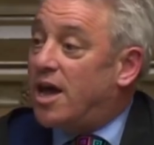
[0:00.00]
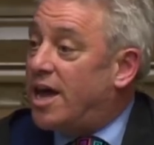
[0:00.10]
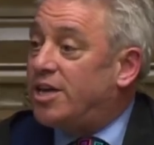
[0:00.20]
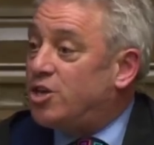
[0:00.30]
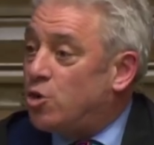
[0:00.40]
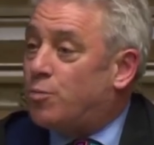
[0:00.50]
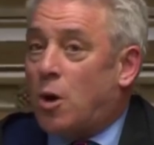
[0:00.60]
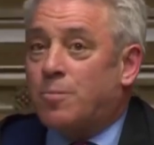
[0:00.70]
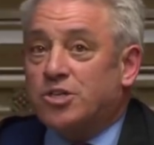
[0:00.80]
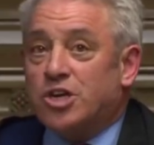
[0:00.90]
a new
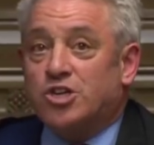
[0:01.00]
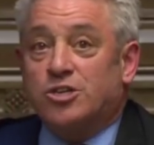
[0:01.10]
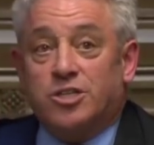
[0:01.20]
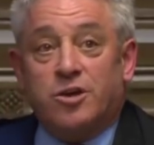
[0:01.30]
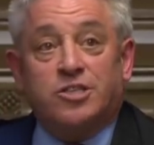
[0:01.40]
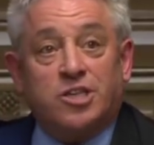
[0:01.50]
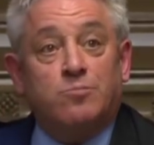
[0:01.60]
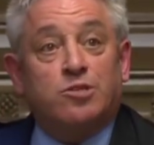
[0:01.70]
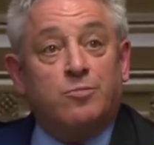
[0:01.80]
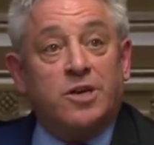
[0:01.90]
proposition. So it
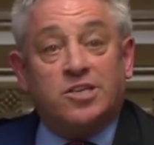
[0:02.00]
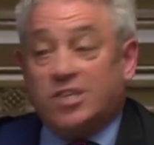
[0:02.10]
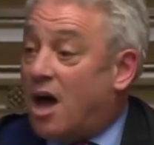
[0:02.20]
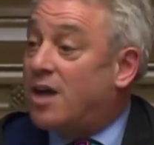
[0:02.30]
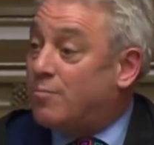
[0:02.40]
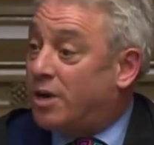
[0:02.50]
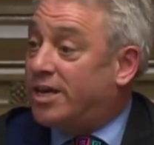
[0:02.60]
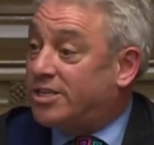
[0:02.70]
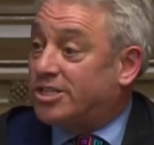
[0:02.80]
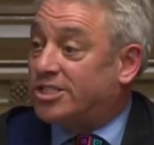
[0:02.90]
seems to me
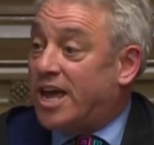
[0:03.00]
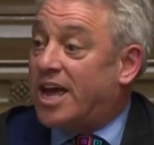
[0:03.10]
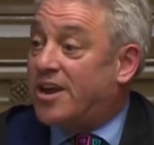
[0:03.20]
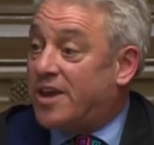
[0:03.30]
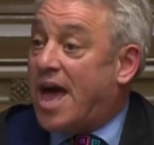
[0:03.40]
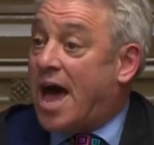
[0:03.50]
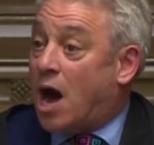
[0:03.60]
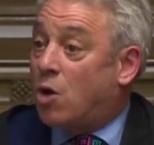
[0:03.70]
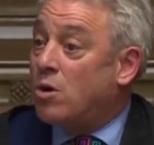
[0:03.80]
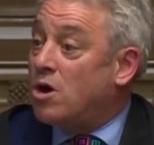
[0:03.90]
timely to say it
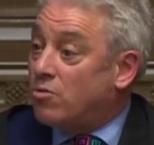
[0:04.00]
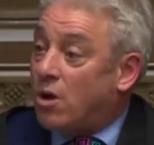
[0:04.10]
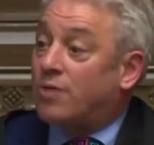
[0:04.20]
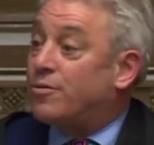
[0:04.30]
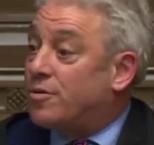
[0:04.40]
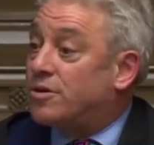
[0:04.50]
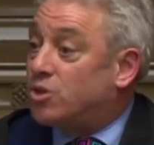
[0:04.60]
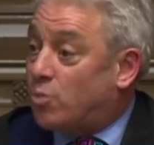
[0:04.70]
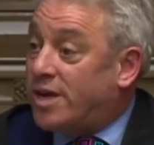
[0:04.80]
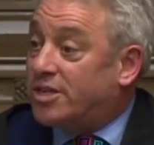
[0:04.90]
now rather than
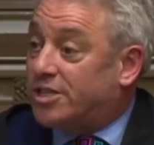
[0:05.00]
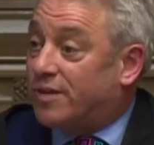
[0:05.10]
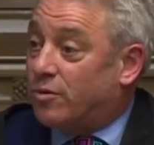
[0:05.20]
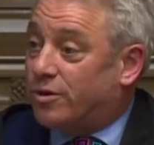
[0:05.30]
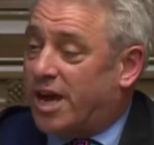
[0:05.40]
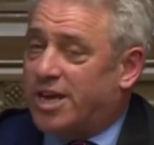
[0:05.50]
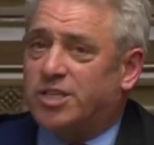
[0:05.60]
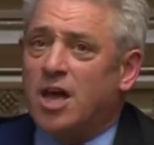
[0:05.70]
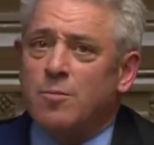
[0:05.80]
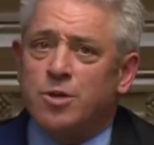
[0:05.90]
to wait several
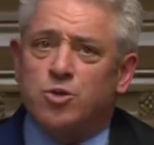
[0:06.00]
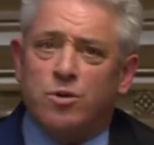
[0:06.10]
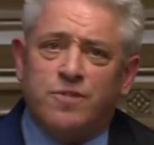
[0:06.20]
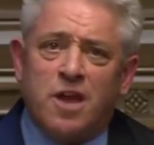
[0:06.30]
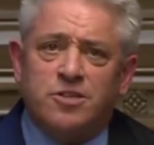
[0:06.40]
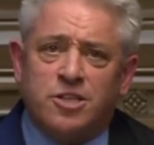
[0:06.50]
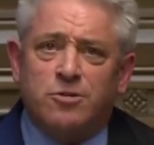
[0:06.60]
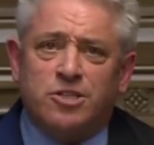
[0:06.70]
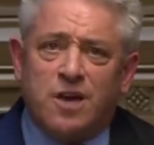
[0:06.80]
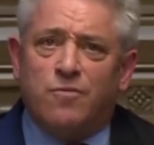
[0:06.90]
days. But to have done
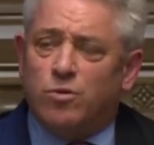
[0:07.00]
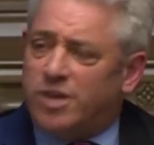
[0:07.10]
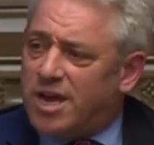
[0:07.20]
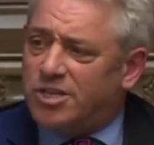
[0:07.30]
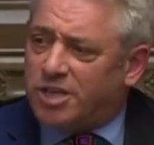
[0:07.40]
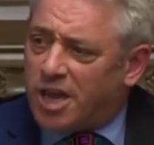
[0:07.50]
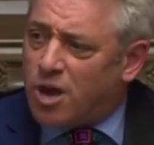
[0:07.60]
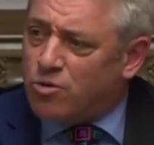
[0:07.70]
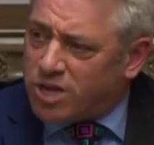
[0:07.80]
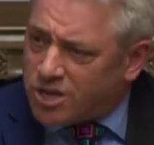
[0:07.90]
so several days
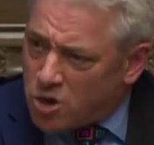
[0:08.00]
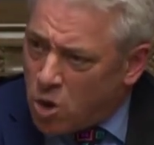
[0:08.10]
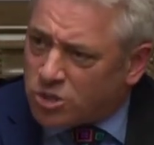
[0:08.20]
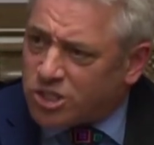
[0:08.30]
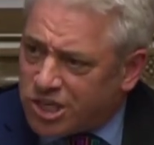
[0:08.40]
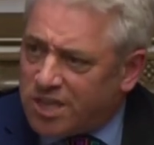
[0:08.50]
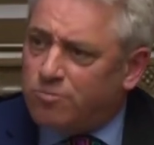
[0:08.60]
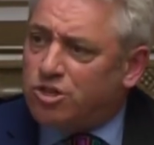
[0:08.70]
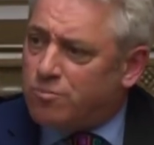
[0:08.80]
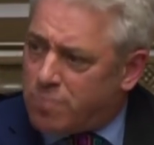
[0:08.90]
ago did not
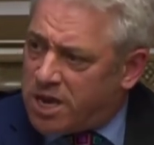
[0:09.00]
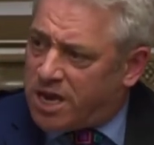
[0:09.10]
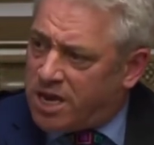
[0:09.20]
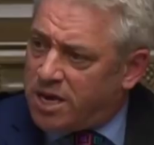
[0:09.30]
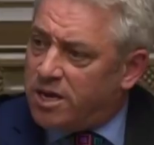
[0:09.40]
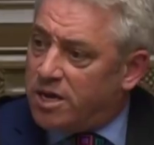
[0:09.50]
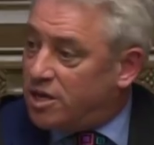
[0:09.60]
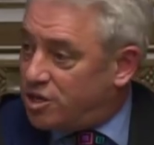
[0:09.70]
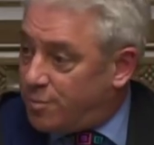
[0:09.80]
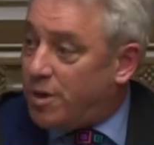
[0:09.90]
seem to me
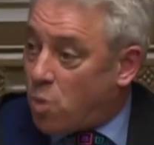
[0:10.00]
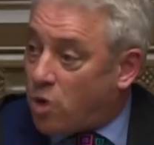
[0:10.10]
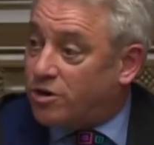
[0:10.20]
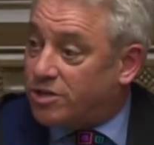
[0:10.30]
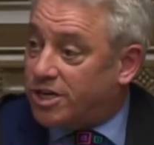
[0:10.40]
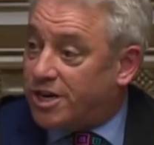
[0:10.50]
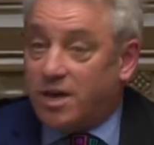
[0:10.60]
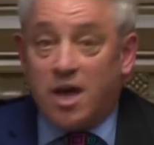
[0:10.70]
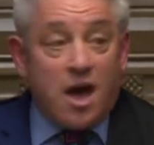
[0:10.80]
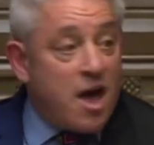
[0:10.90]
to be warranted.
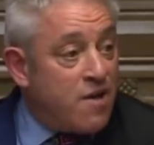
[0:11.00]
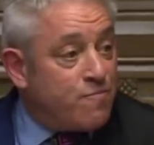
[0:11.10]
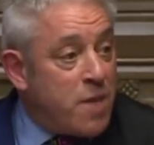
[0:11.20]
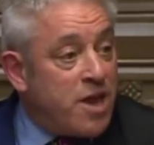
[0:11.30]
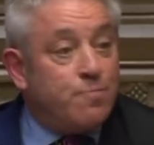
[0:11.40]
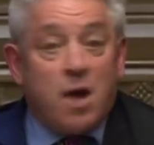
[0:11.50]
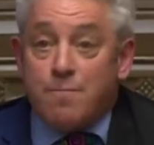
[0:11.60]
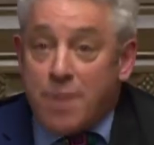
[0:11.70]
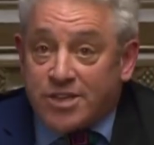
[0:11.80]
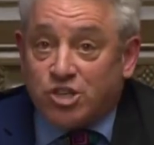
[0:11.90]
I have made my
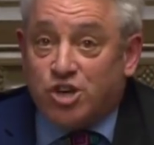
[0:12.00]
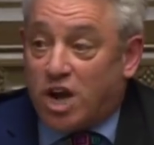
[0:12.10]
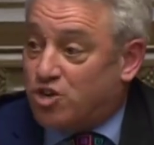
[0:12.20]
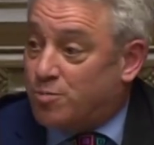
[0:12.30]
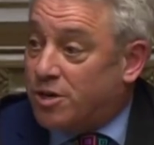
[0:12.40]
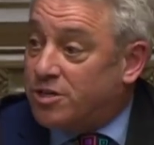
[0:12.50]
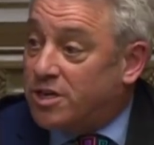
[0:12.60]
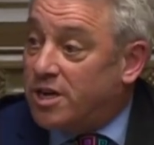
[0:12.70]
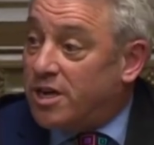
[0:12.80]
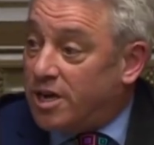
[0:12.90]
best judgment
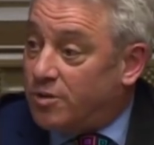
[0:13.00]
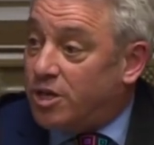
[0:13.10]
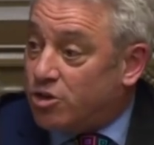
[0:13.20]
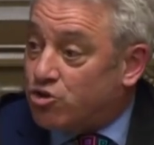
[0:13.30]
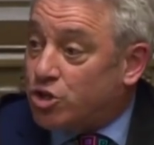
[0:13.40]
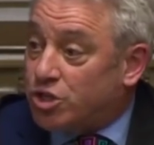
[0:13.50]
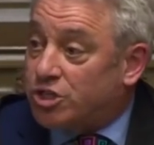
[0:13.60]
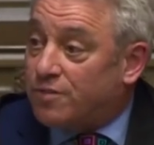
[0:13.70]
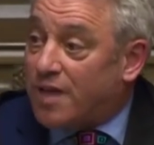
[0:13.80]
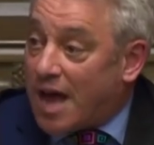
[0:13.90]
in the
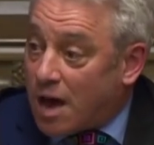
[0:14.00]
interests of the